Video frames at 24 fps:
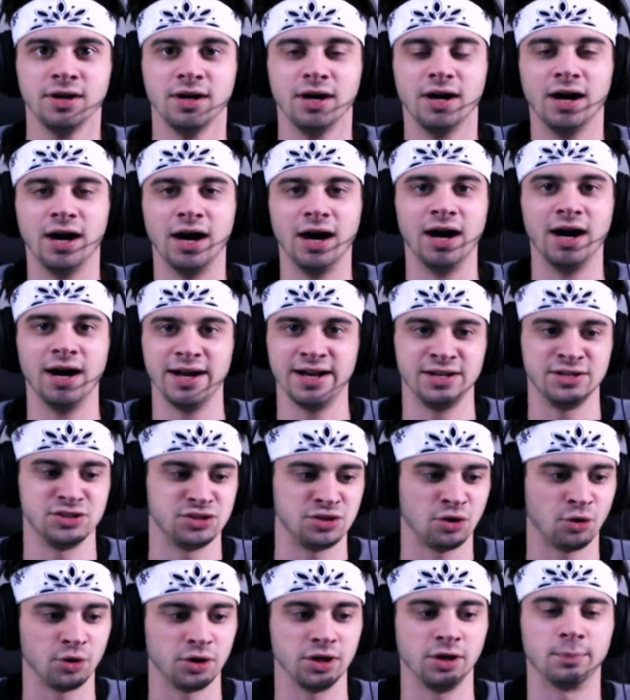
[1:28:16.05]

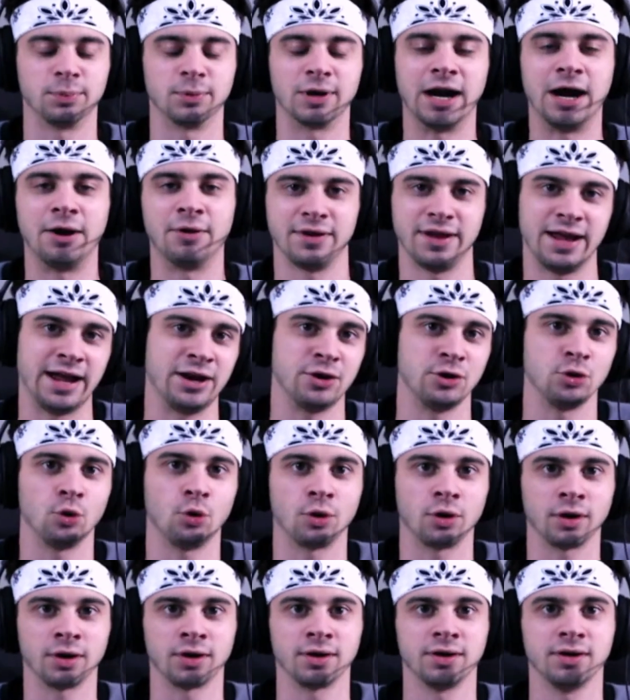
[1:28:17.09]
Antonio Brown and or